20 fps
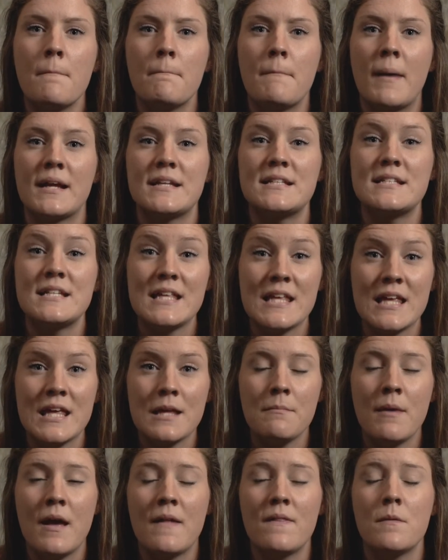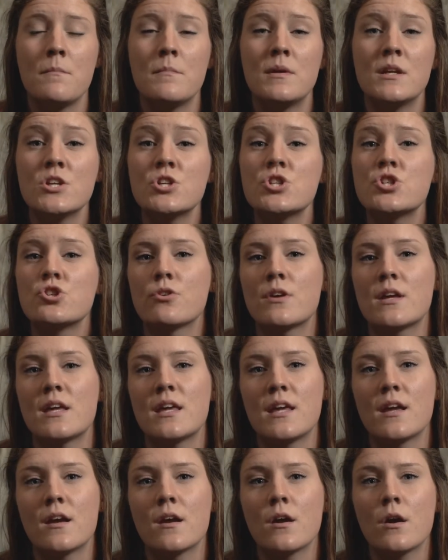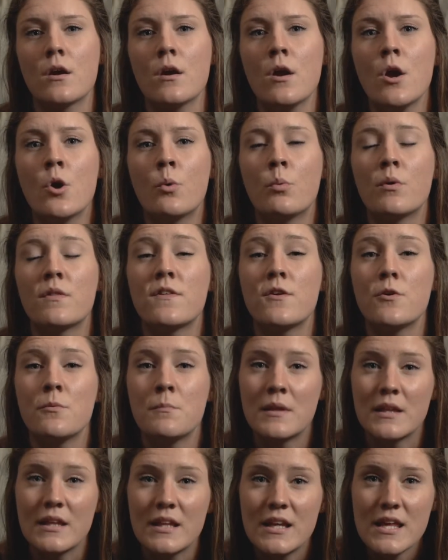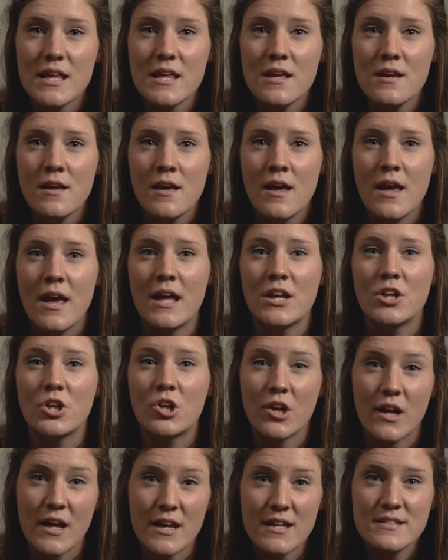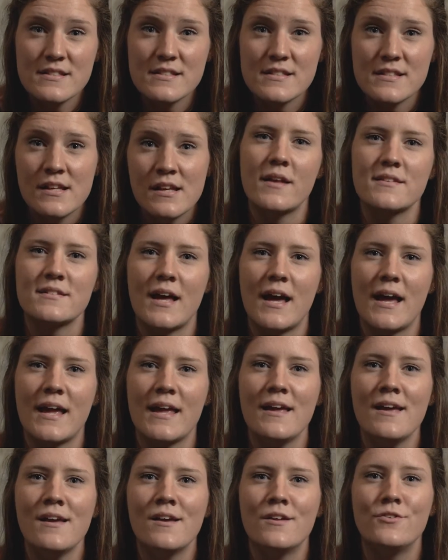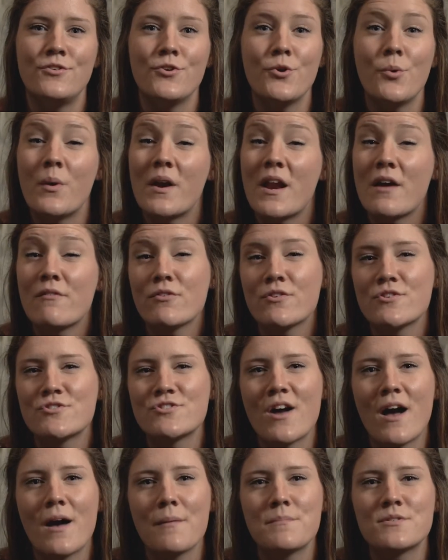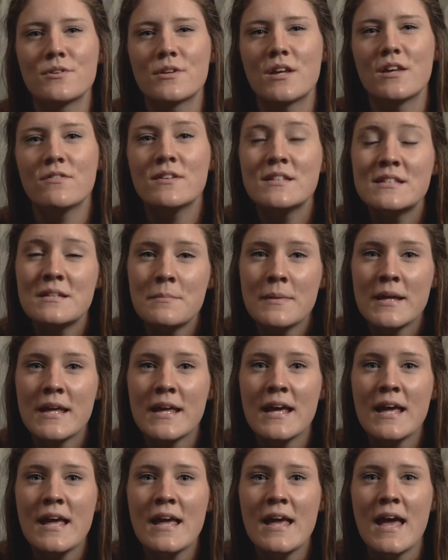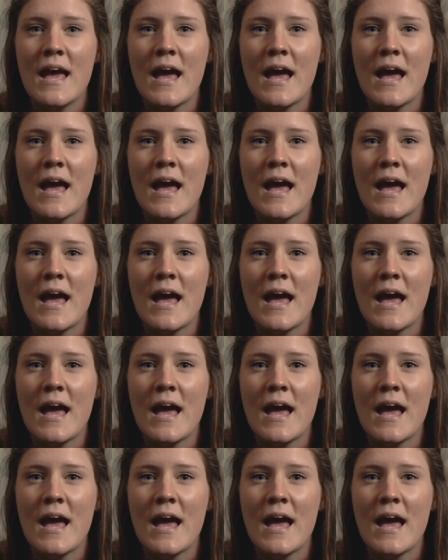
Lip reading: my team and the ministry here with humility and grace as I do whatever jobs are given to me,